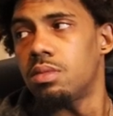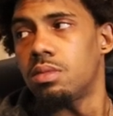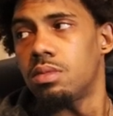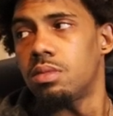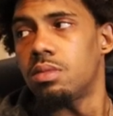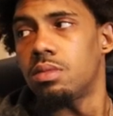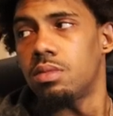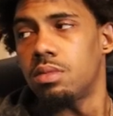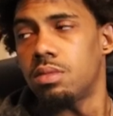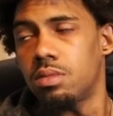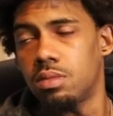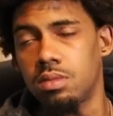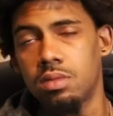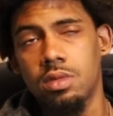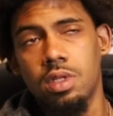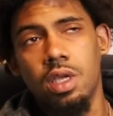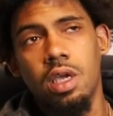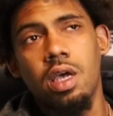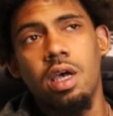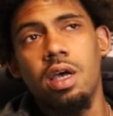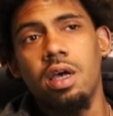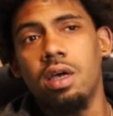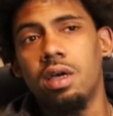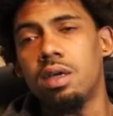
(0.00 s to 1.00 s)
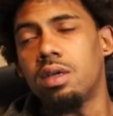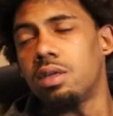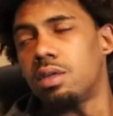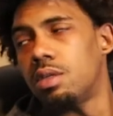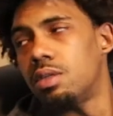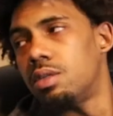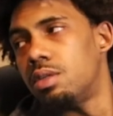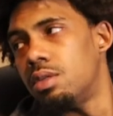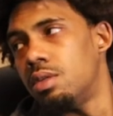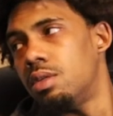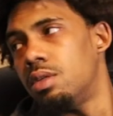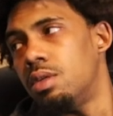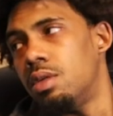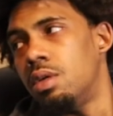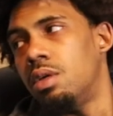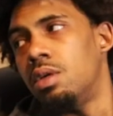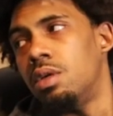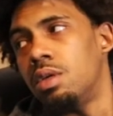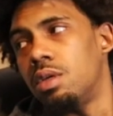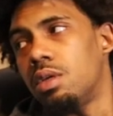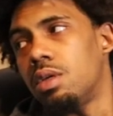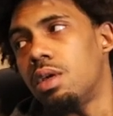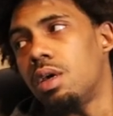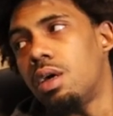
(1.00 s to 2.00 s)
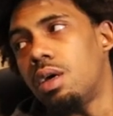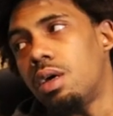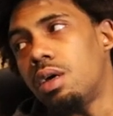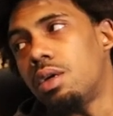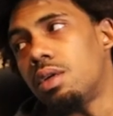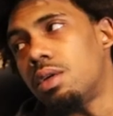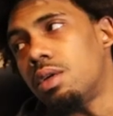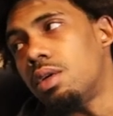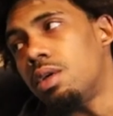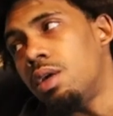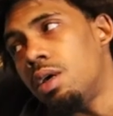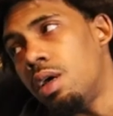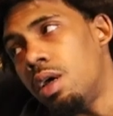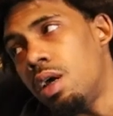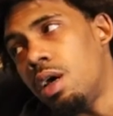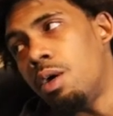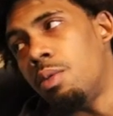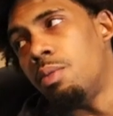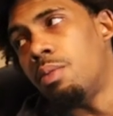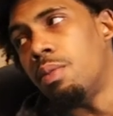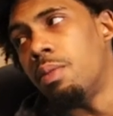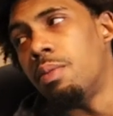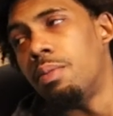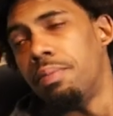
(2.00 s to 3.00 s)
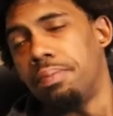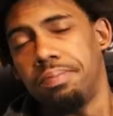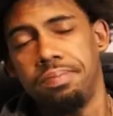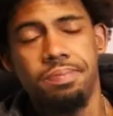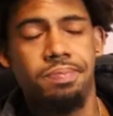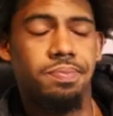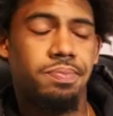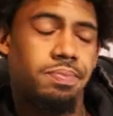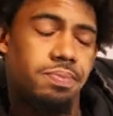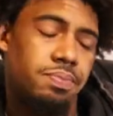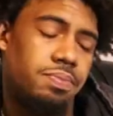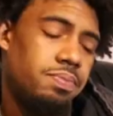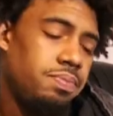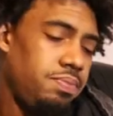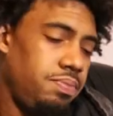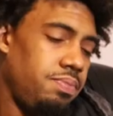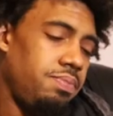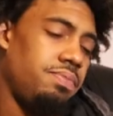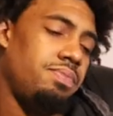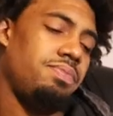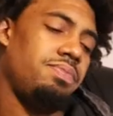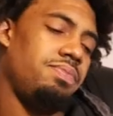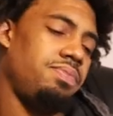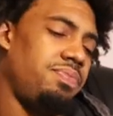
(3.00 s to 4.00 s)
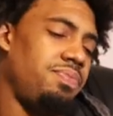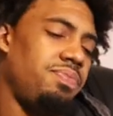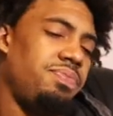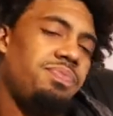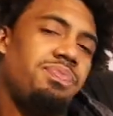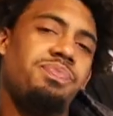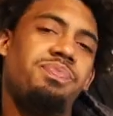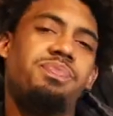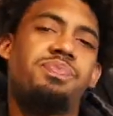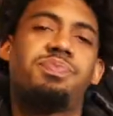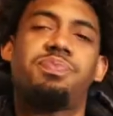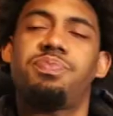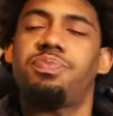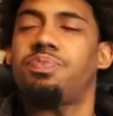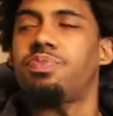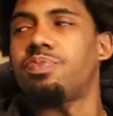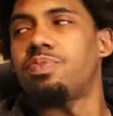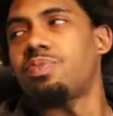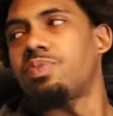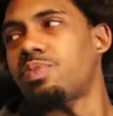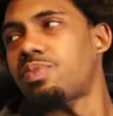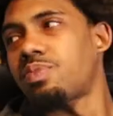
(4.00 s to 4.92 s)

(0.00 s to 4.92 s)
can do the same thing, yeah. and nobody noticed, bro. Yeah. So it's like I, I always said that I always